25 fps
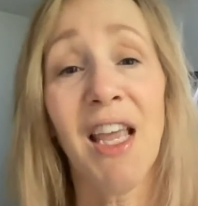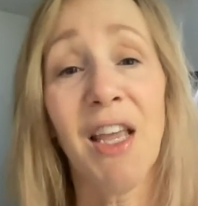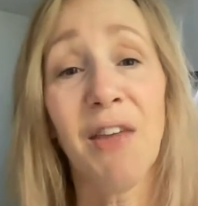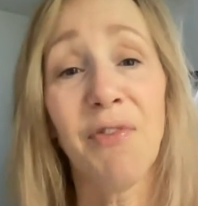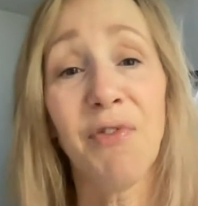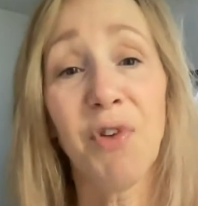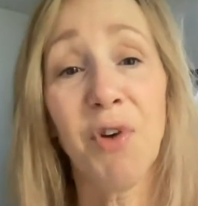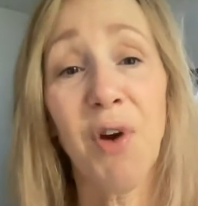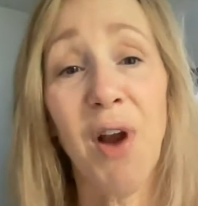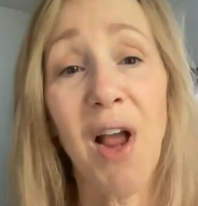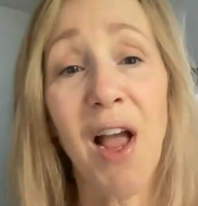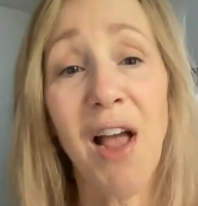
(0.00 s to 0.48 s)

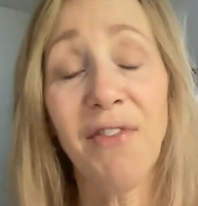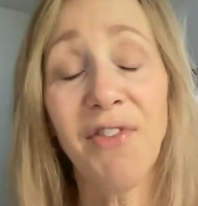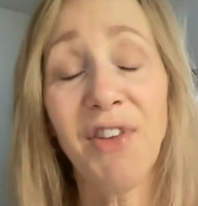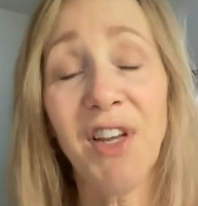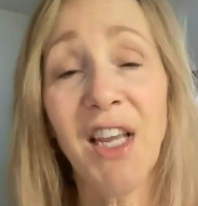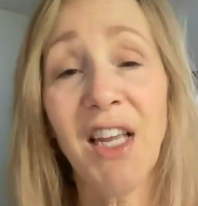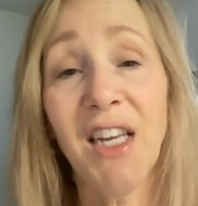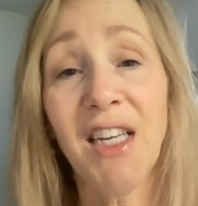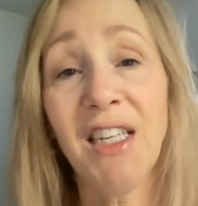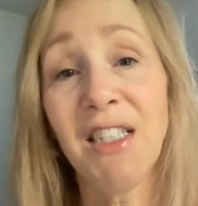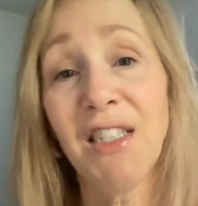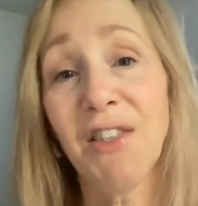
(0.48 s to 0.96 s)
If you're
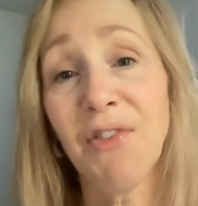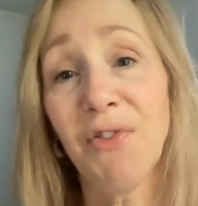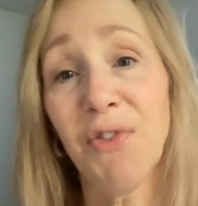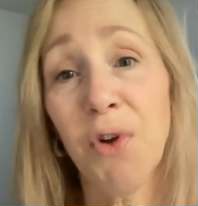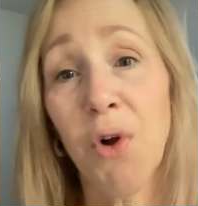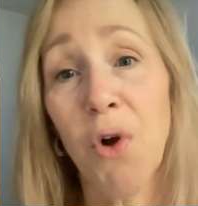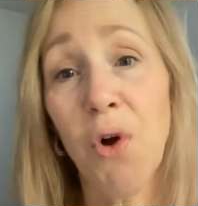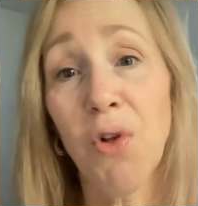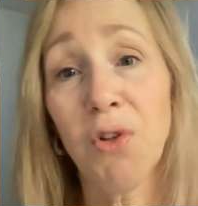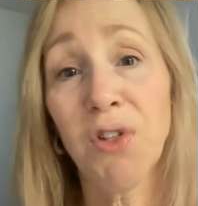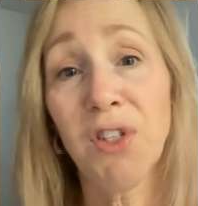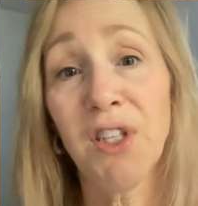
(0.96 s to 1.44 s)
having any
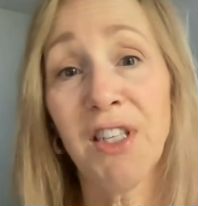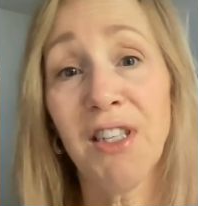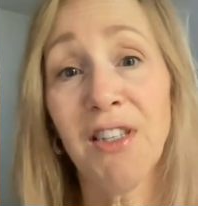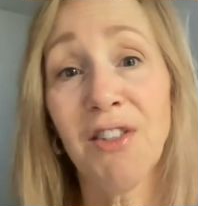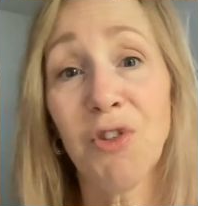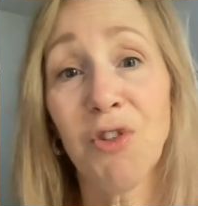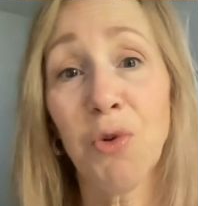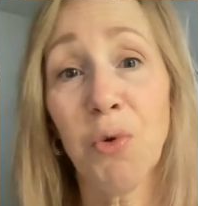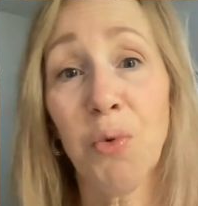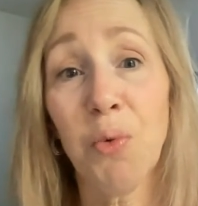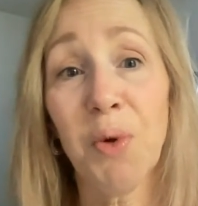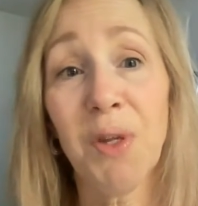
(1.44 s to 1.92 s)

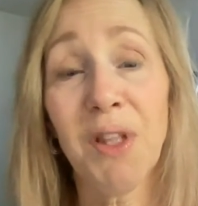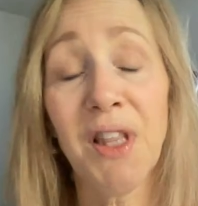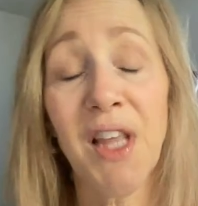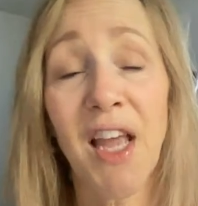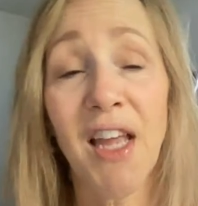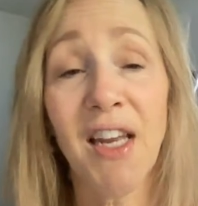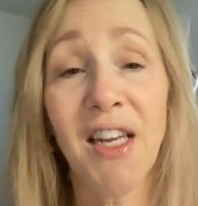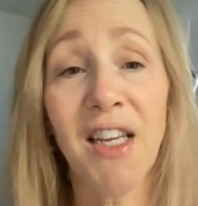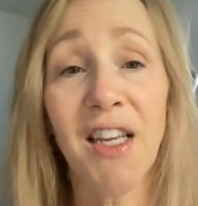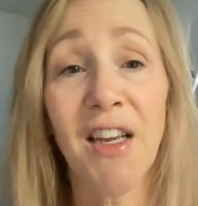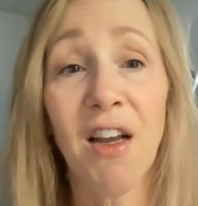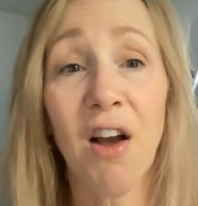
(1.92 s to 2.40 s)
difficulties with
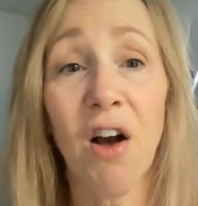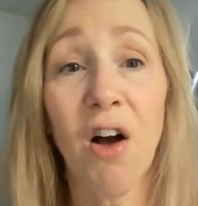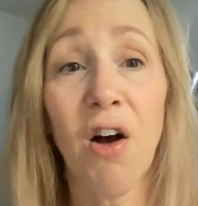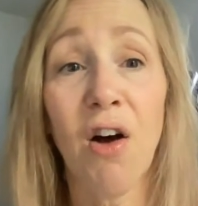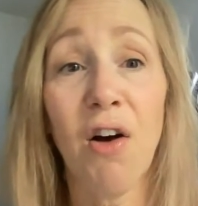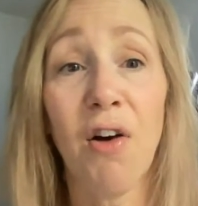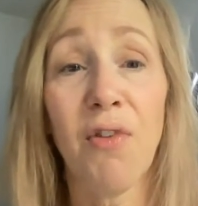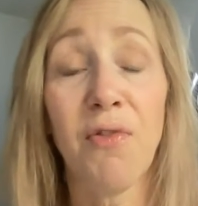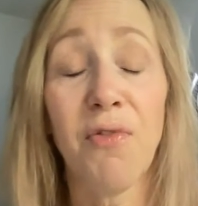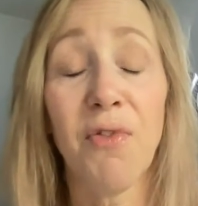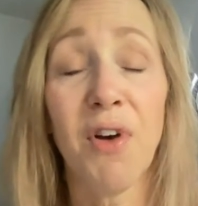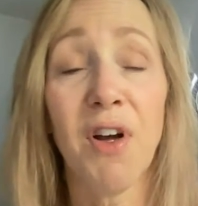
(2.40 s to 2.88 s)
any
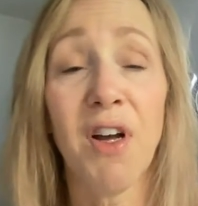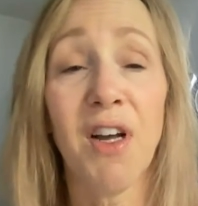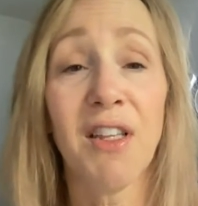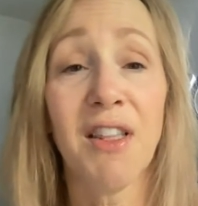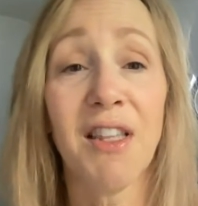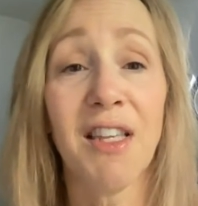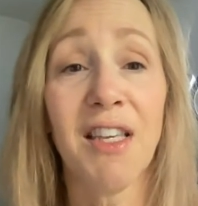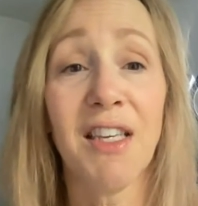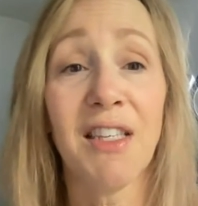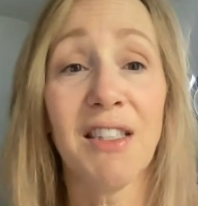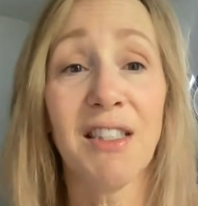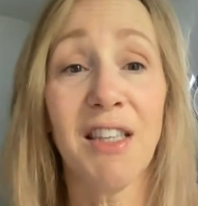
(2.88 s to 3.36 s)
of
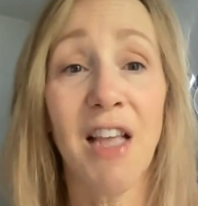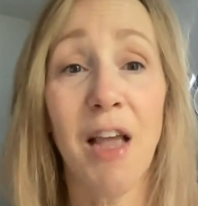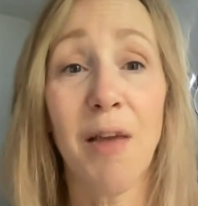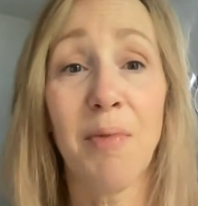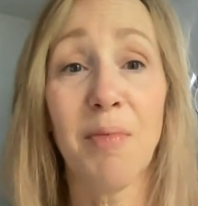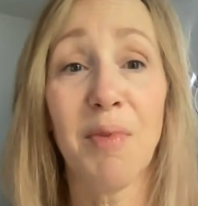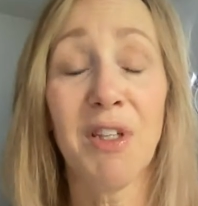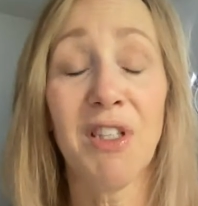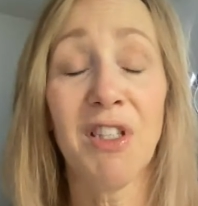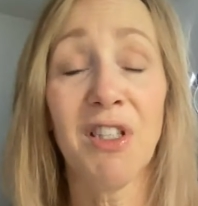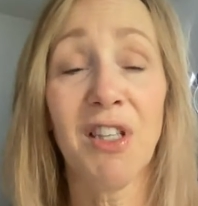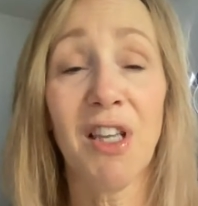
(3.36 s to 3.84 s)
the
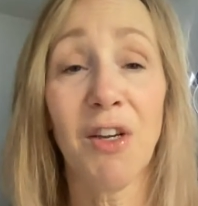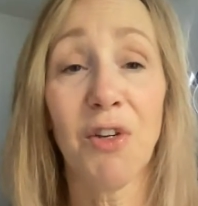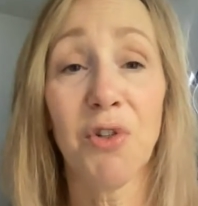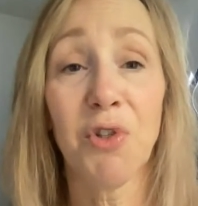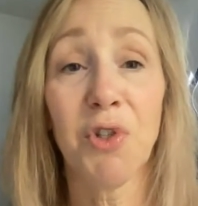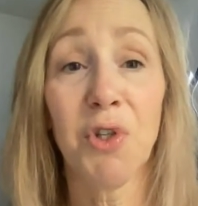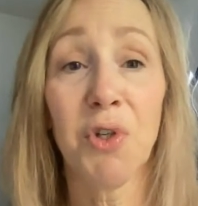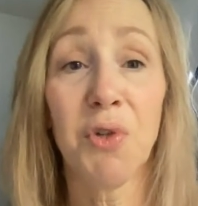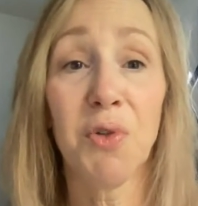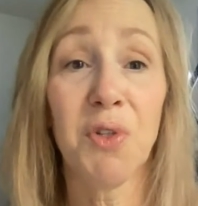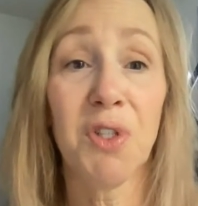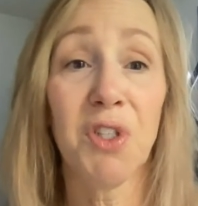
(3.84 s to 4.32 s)
assignments that you're
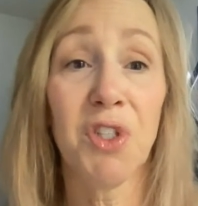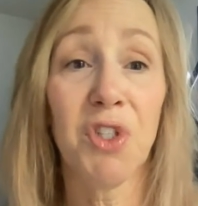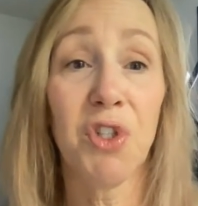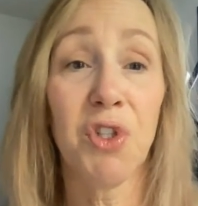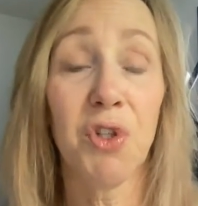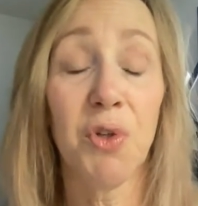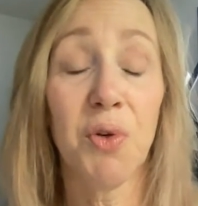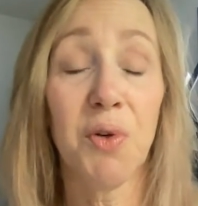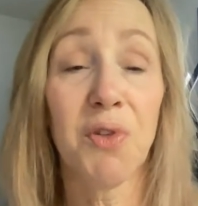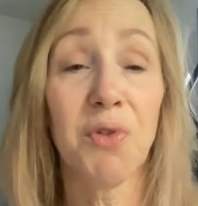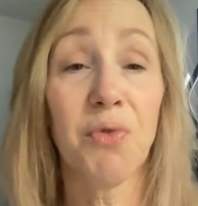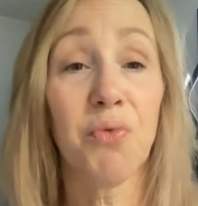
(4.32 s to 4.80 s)
choosing
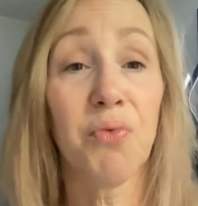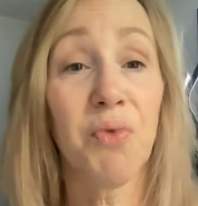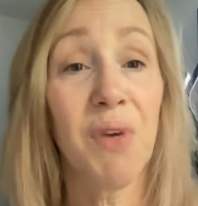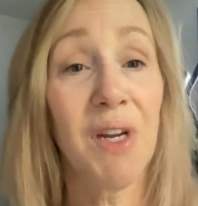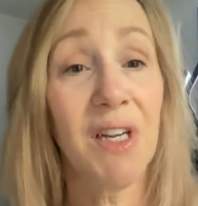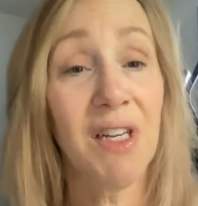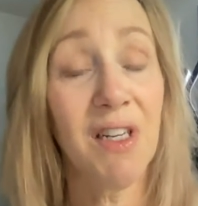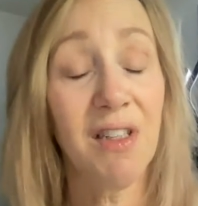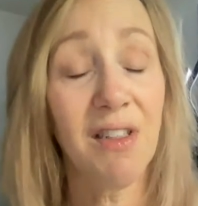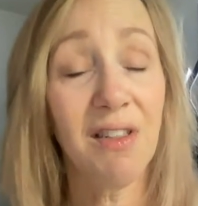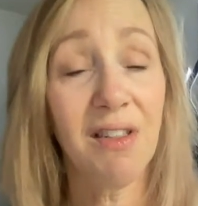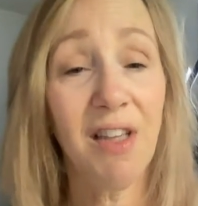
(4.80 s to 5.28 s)
to do as
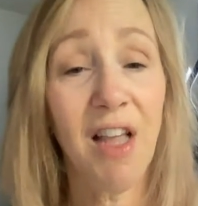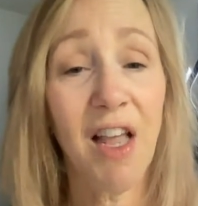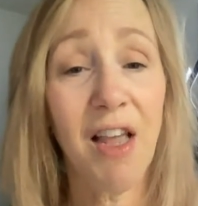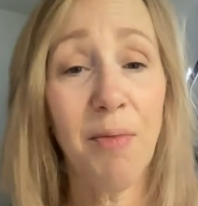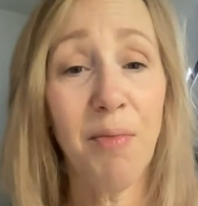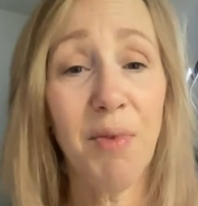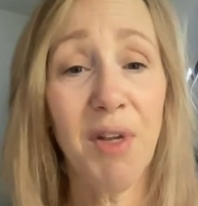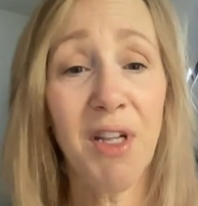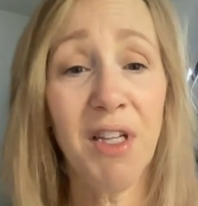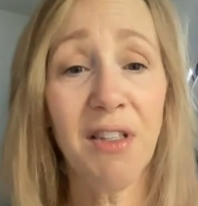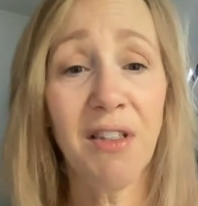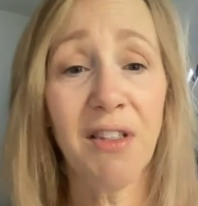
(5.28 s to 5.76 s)
written
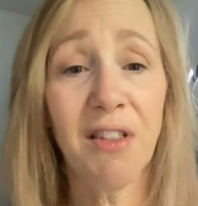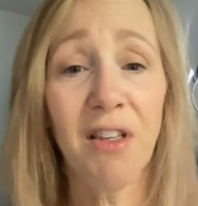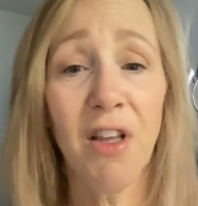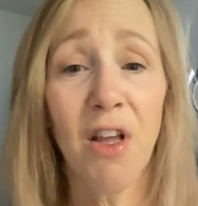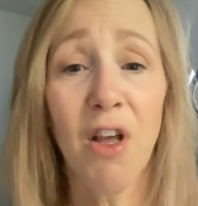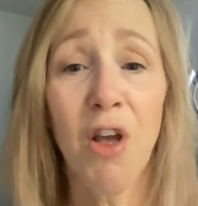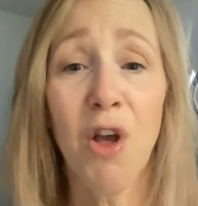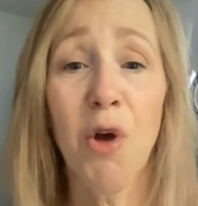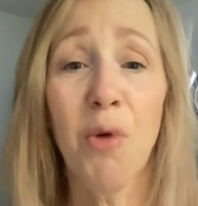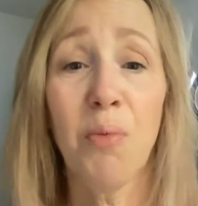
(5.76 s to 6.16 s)
assignments,